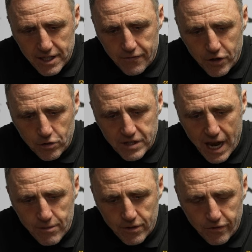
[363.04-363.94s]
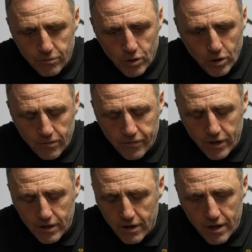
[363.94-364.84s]
difficult time at the football club
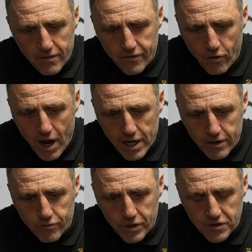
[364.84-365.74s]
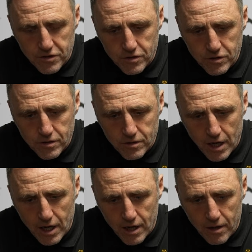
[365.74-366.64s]
for a variety of reasons.
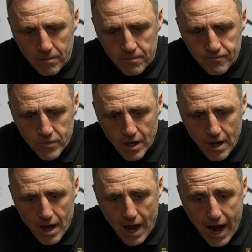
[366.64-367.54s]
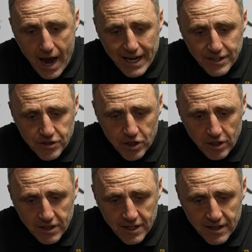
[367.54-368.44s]
I
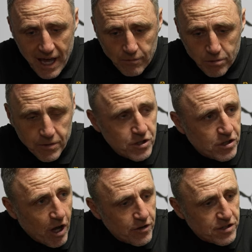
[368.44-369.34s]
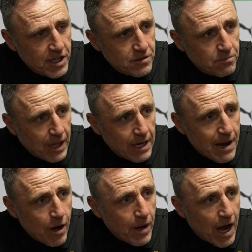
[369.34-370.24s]
certainly didn't help him at the start of the season, playing him
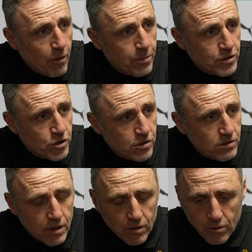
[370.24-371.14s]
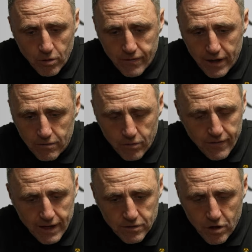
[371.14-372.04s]
out of position, and we've
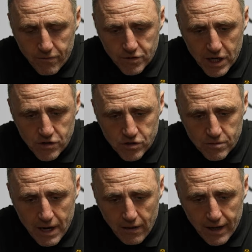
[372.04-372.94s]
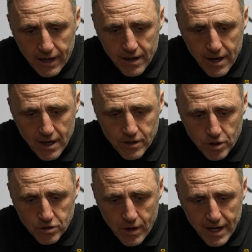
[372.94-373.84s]
had conversations about that.
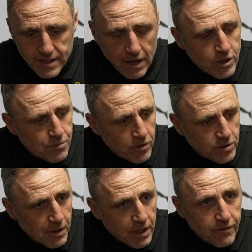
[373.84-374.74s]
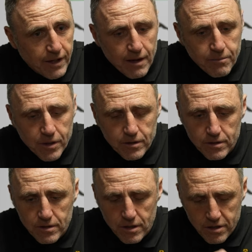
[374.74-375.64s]
So I take responsibility for that. But
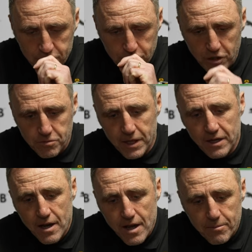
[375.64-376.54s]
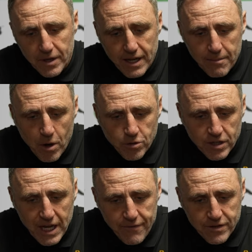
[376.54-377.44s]
excuse me, but most
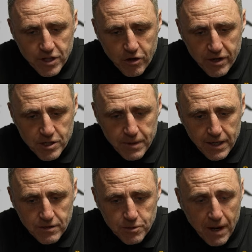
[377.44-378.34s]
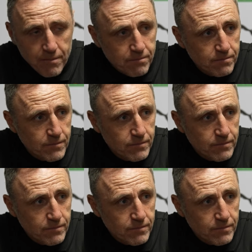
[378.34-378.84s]
of Gavin's career has been spent